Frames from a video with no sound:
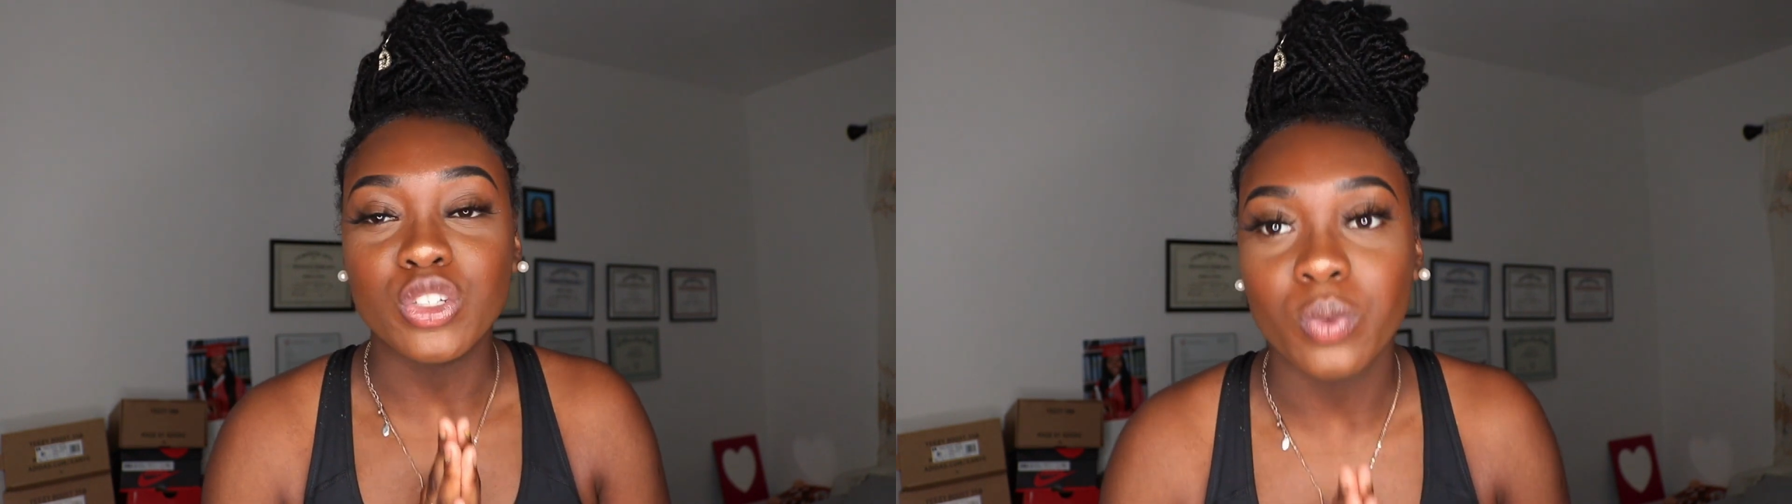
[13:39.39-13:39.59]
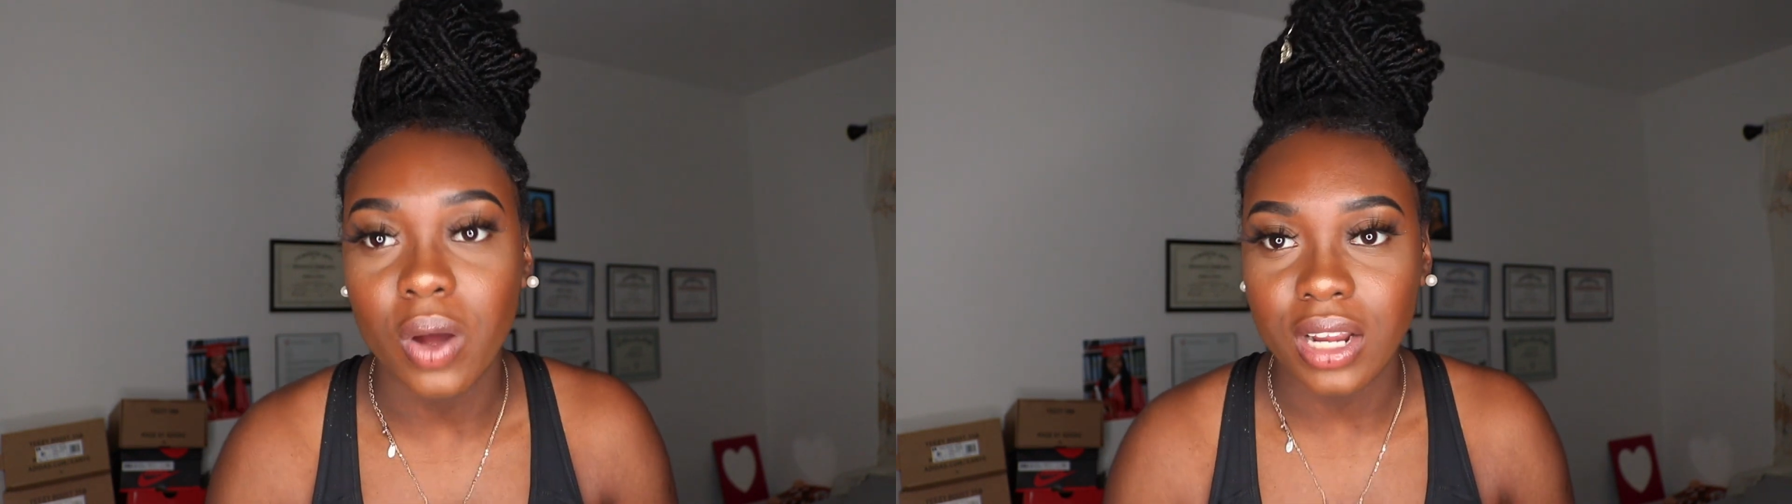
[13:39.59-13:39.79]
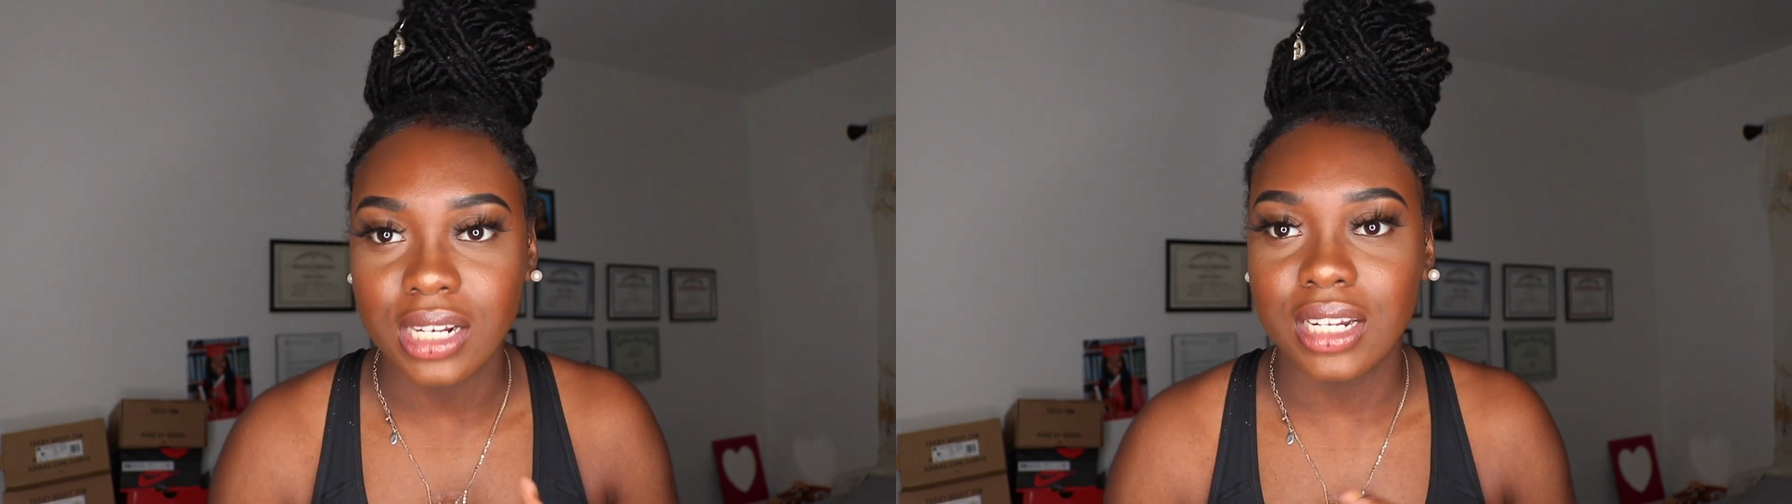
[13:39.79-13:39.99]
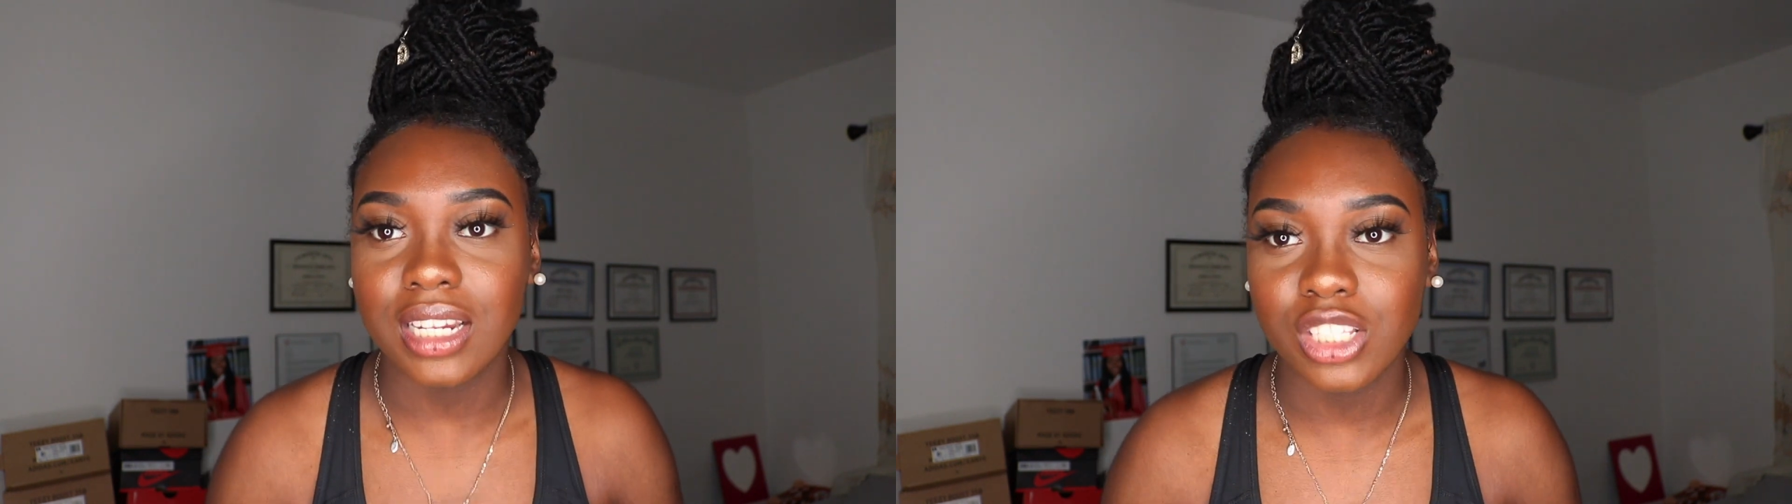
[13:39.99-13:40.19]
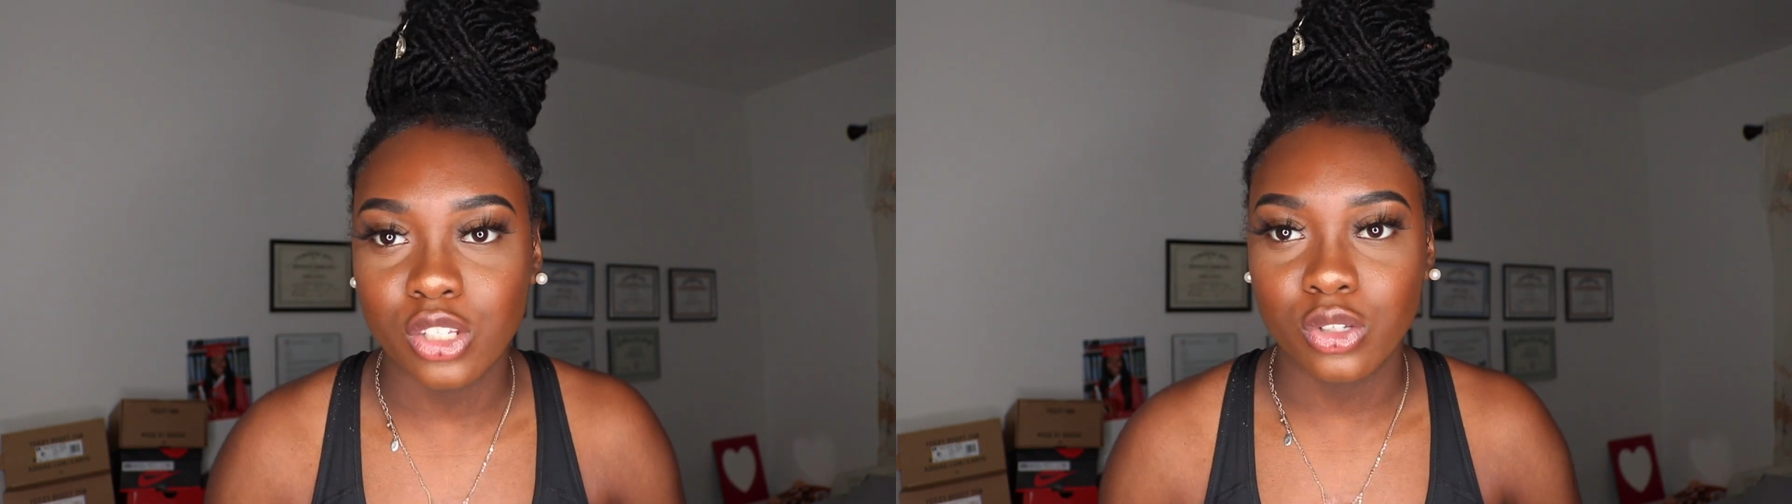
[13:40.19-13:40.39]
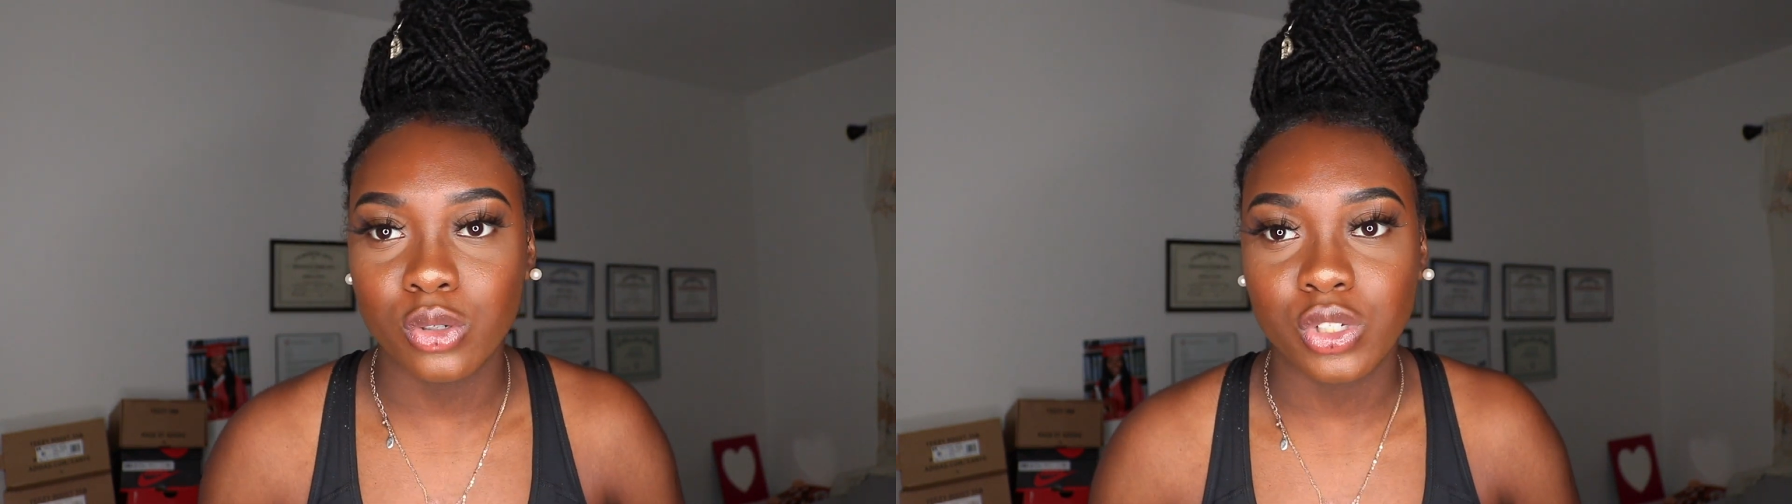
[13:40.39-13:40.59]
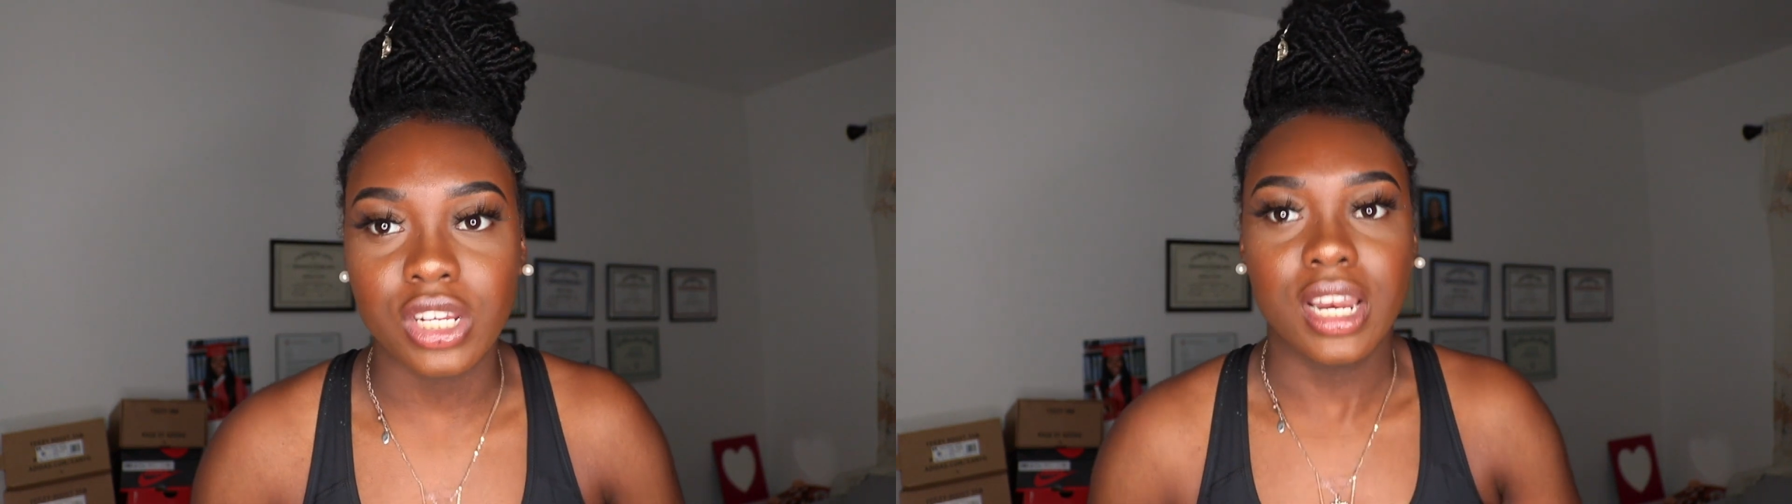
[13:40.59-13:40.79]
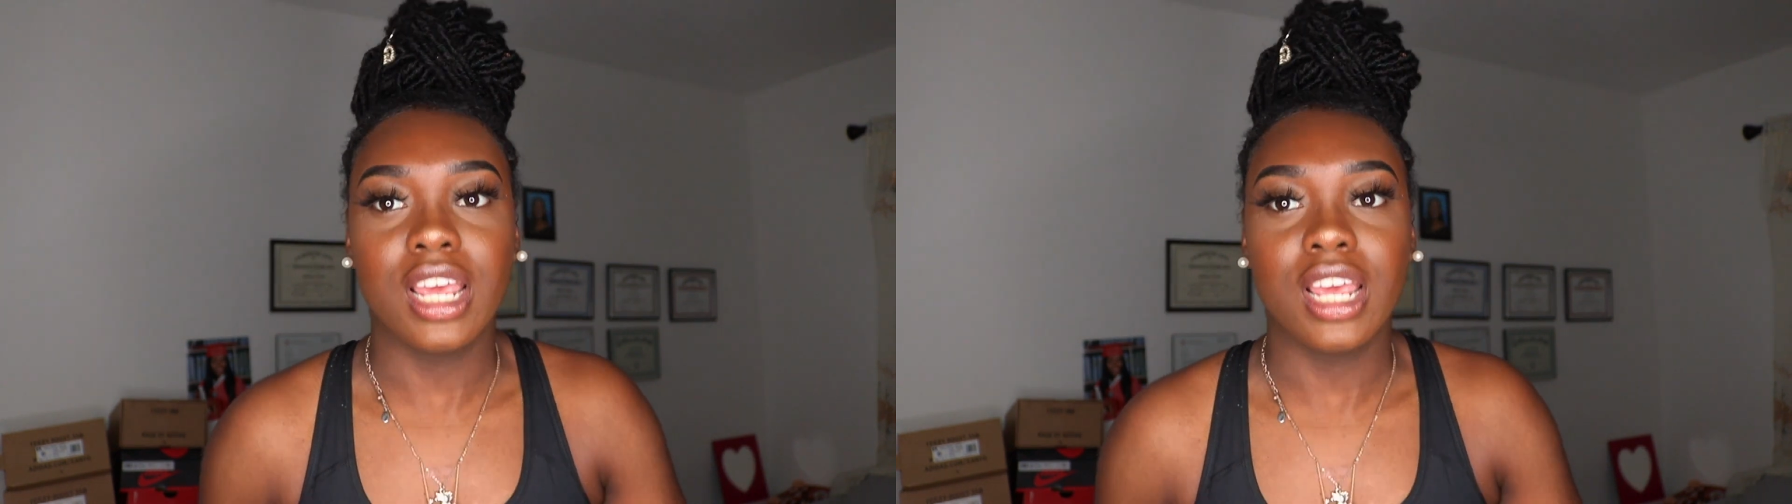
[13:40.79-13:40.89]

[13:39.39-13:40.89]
you want in an institution.